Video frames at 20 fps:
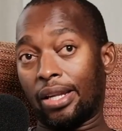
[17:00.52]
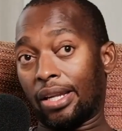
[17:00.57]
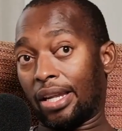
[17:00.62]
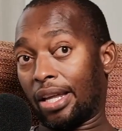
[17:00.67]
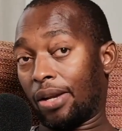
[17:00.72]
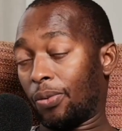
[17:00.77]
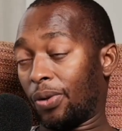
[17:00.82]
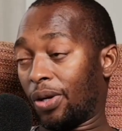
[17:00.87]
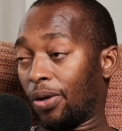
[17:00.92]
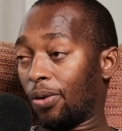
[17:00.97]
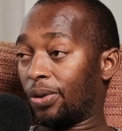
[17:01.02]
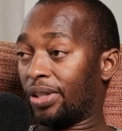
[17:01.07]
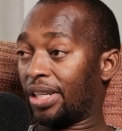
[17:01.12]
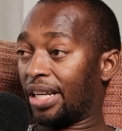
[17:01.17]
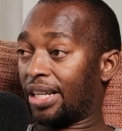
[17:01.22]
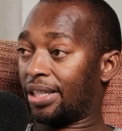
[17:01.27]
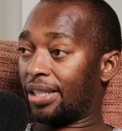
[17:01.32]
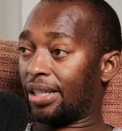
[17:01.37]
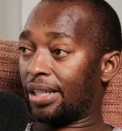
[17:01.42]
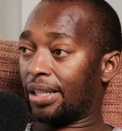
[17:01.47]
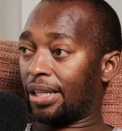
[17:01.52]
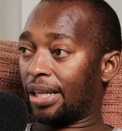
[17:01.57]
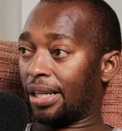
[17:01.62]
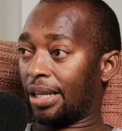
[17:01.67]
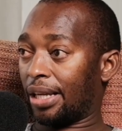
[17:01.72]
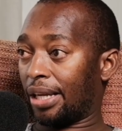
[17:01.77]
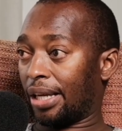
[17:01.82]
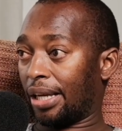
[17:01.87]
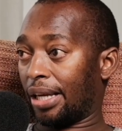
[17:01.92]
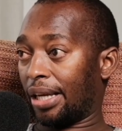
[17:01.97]
Then we go test it
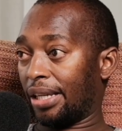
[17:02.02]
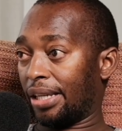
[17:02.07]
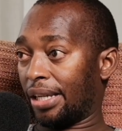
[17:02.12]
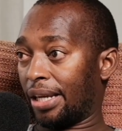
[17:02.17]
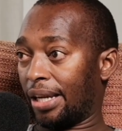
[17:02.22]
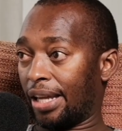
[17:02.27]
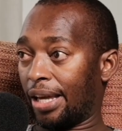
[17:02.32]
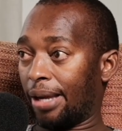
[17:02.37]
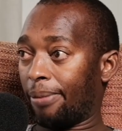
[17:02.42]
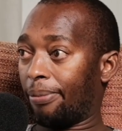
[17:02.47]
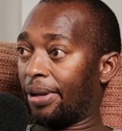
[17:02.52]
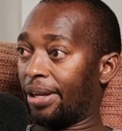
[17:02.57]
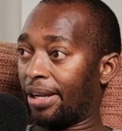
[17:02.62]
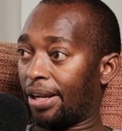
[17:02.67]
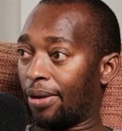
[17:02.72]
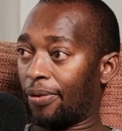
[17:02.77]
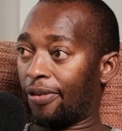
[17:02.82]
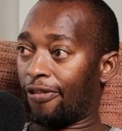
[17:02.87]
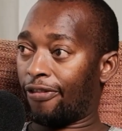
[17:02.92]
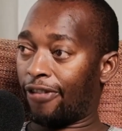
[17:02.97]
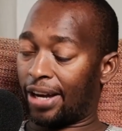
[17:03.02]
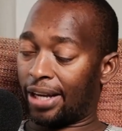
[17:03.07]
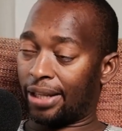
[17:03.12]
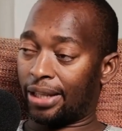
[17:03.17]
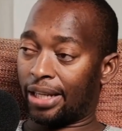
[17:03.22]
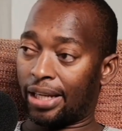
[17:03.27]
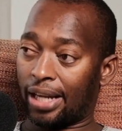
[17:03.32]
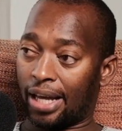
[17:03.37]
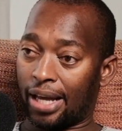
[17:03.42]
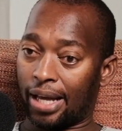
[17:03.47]
in the lab, and then we find
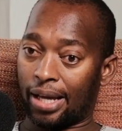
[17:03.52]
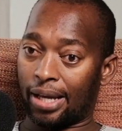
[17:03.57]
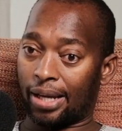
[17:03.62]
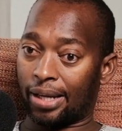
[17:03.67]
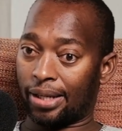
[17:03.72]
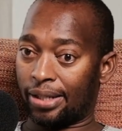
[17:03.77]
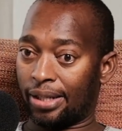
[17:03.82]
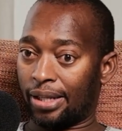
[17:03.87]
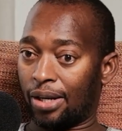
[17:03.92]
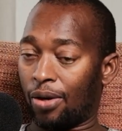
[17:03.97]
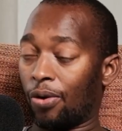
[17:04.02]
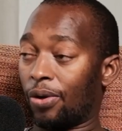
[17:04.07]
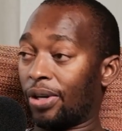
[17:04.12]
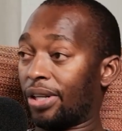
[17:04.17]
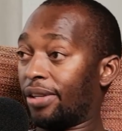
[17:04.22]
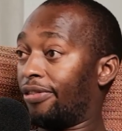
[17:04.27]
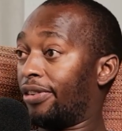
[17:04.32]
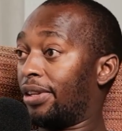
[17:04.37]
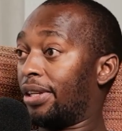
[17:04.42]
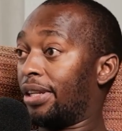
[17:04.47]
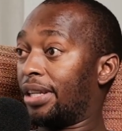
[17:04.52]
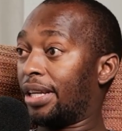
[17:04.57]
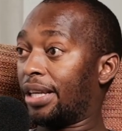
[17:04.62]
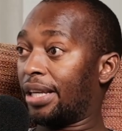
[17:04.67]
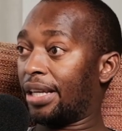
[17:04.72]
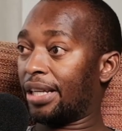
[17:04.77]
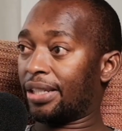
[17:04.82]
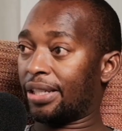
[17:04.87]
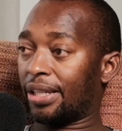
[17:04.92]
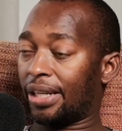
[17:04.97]
that or even in the
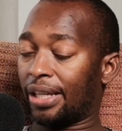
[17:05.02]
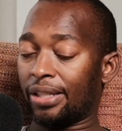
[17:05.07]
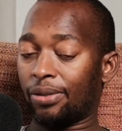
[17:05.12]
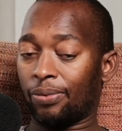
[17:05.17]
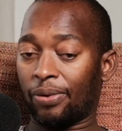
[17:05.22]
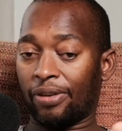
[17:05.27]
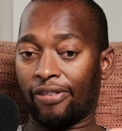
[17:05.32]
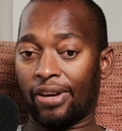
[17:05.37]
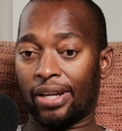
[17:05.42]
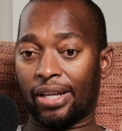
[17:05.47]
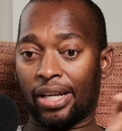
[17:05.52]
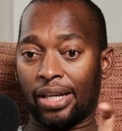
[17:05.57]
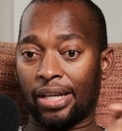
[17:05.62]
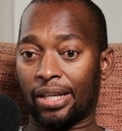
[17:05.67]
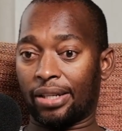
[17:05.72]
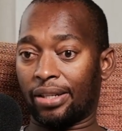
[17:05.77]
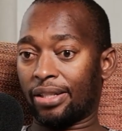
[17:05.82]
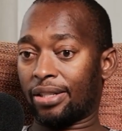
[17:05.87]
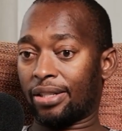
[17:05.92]
X-rays we find there's